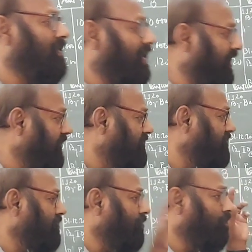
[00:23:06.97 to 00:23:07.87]

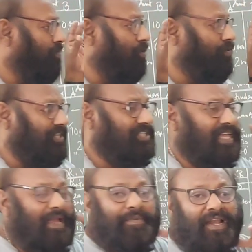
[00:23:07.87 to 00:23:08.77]
heads for which the
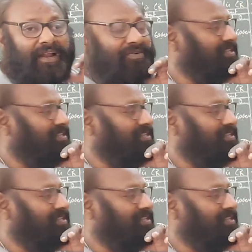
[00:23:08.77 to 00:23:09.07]
capital account is